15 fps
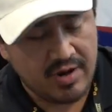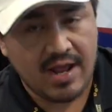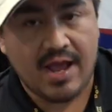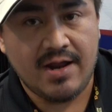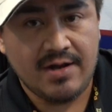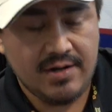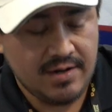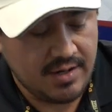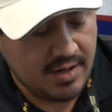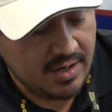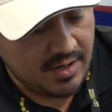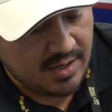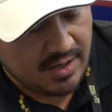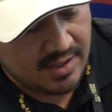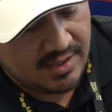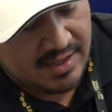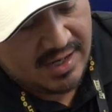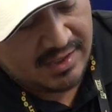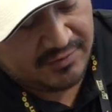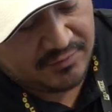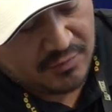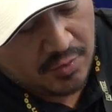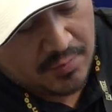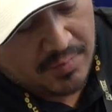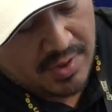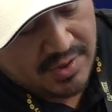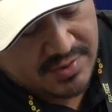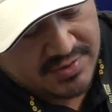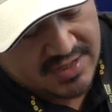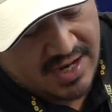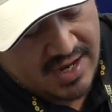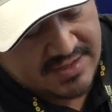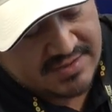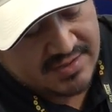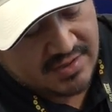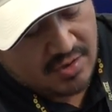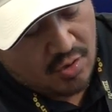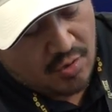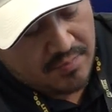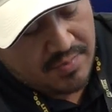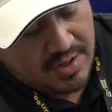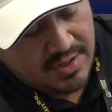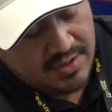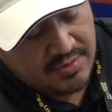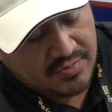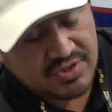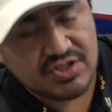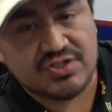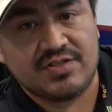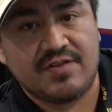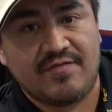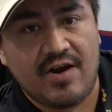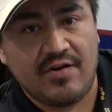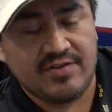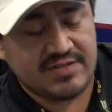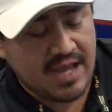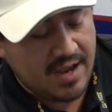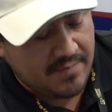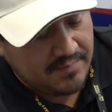on, it has 4 buttons. It has the home button, which is in the very top.